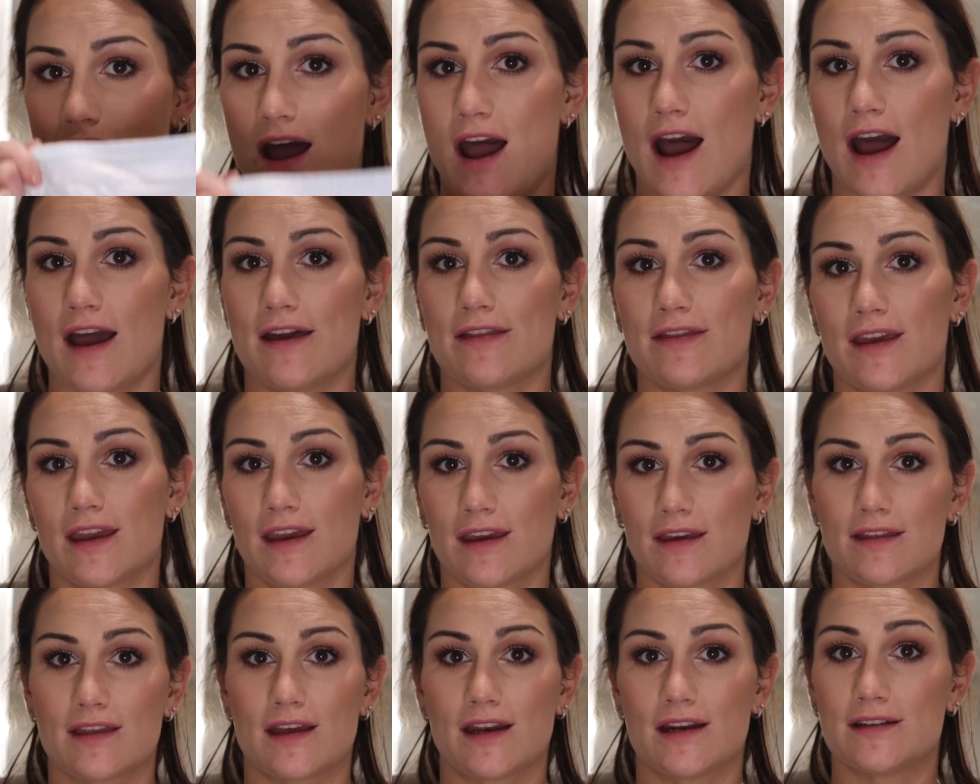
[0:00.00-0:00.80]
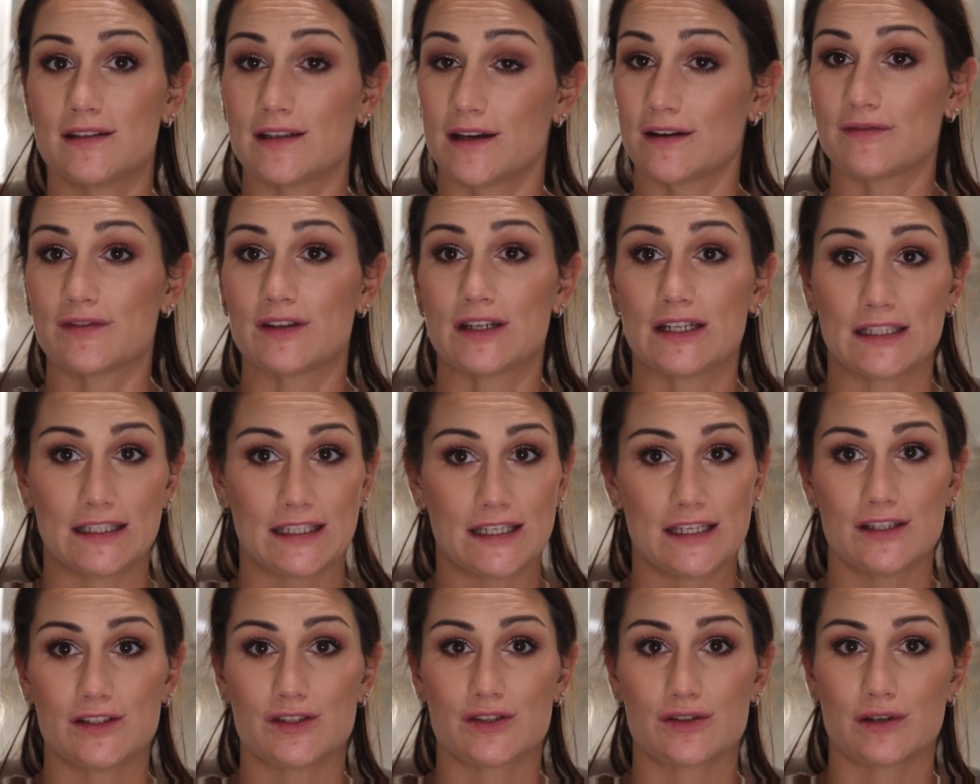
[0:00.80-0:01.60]
I think that it
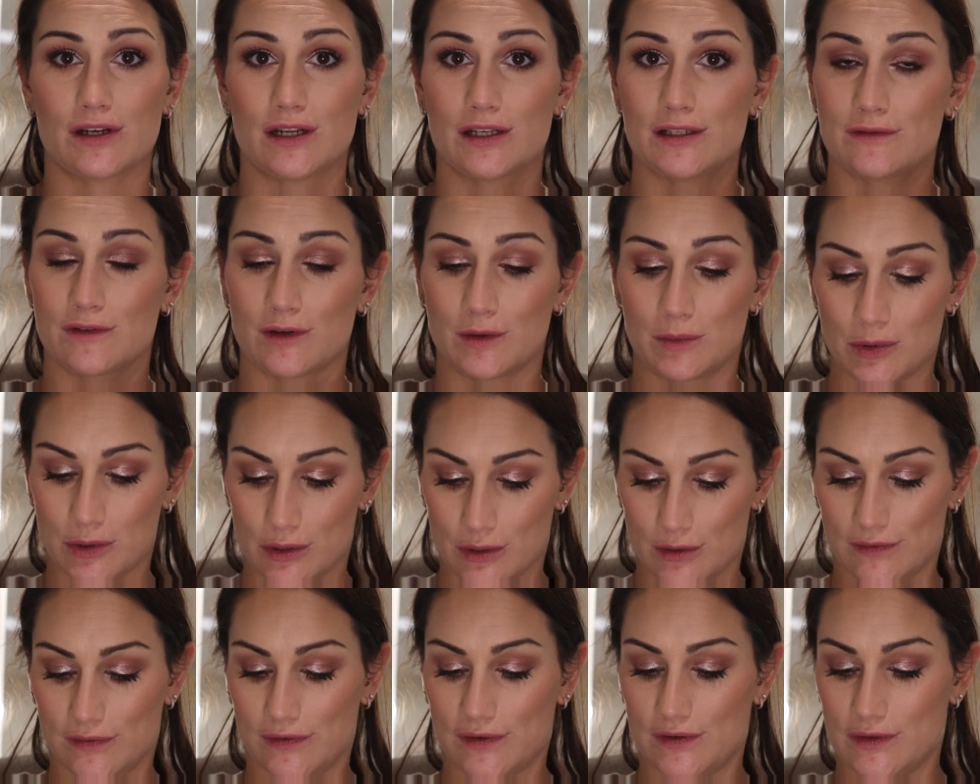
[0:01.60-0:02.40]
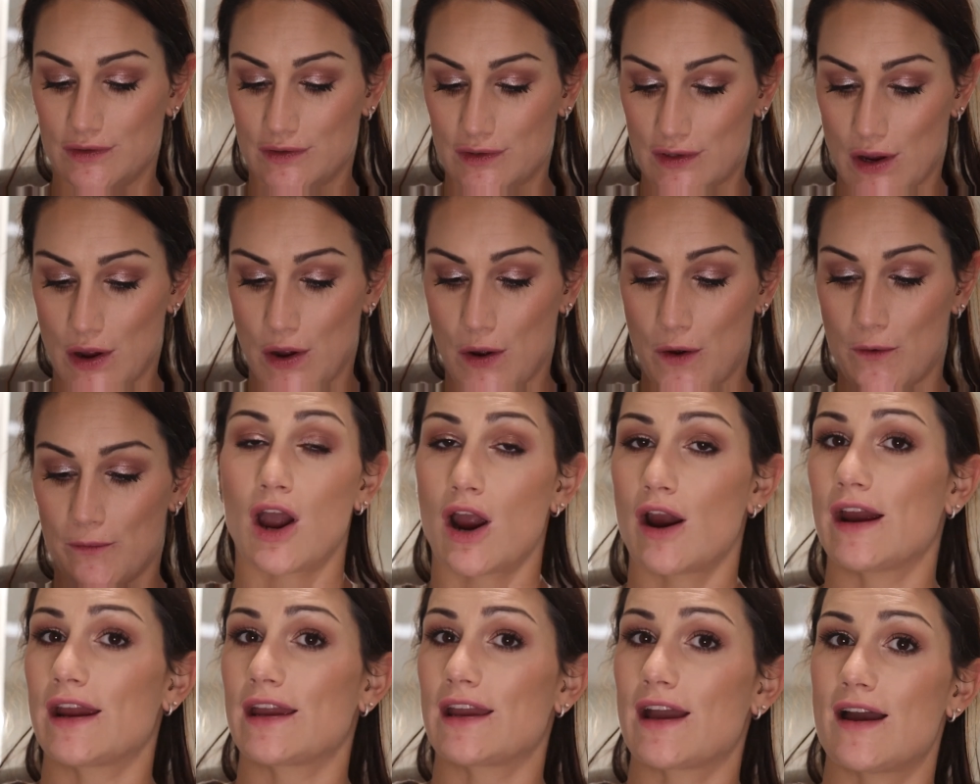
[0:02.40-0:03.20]
definitely is transfer proof. So, all
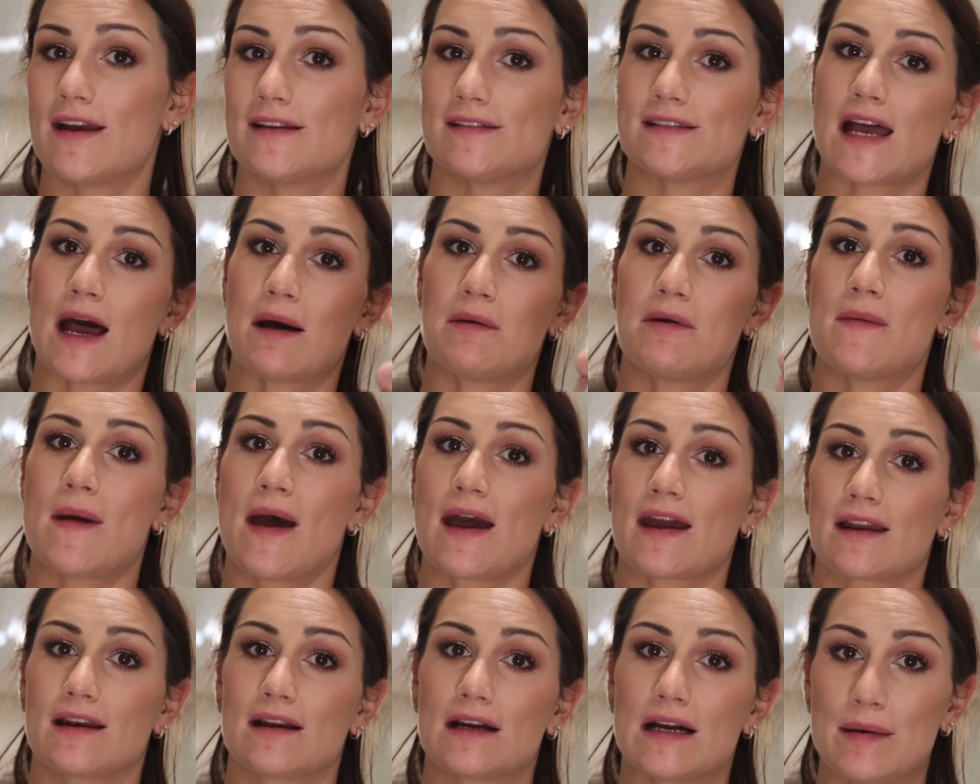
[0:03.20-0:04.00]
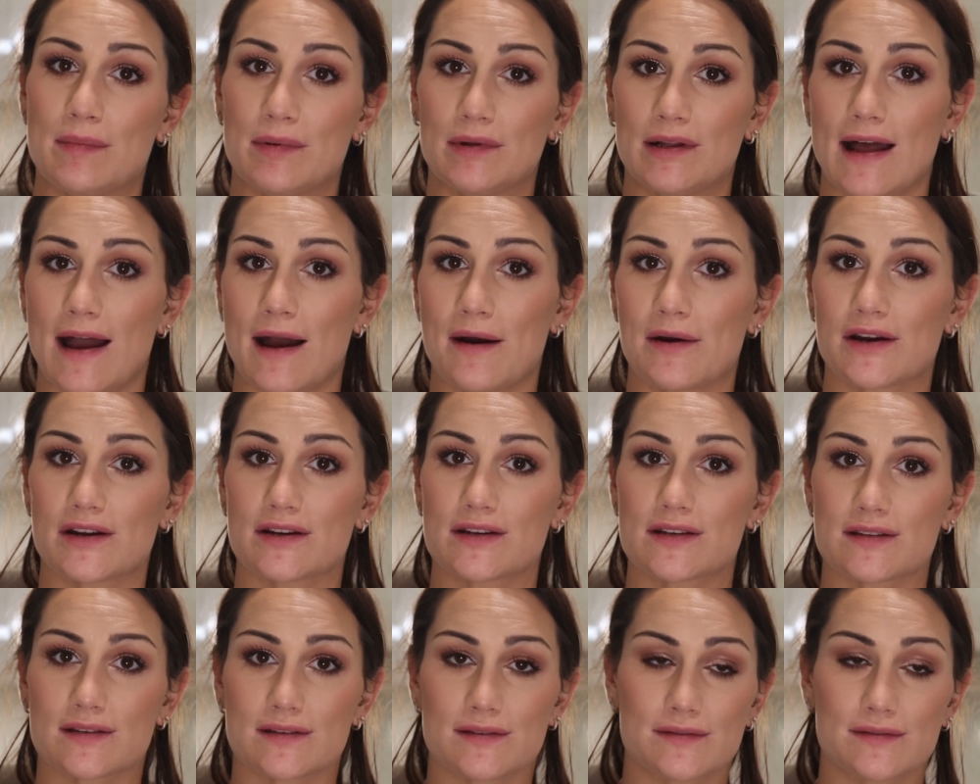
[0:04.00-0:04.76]
right guys, I'll be back in a couple hours.